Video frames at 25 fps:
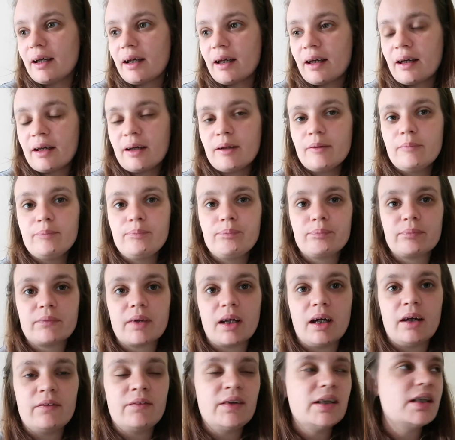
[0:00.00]
Um,
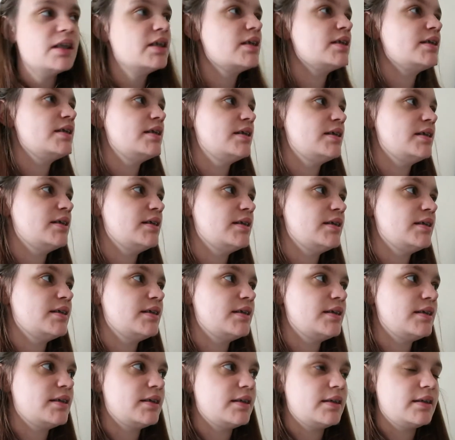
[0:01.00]
I think
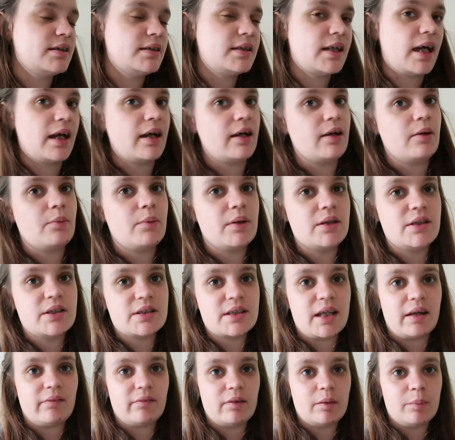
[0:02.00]
today we're
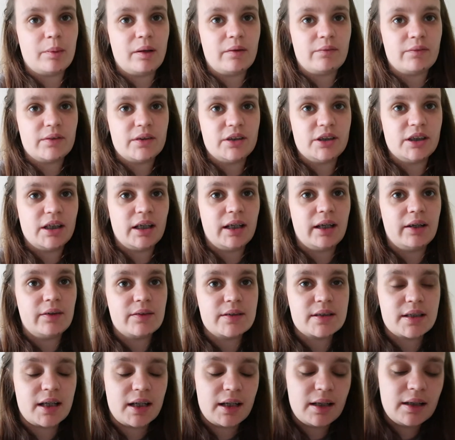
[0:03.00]
just having a bit of a chill
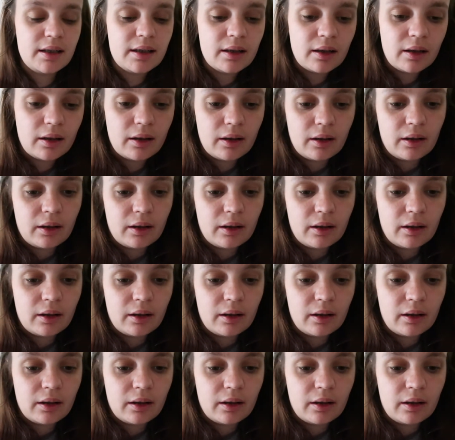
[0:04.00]
out day